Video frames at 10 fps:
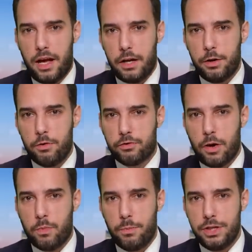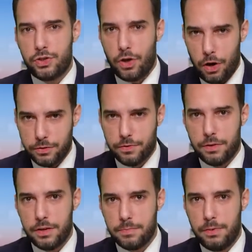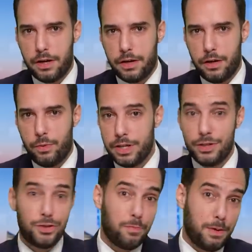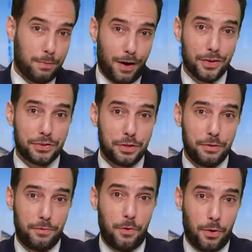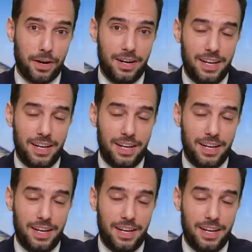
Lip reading: I don't know if Trump will be charged for this, but I know what he should be prosecuted for.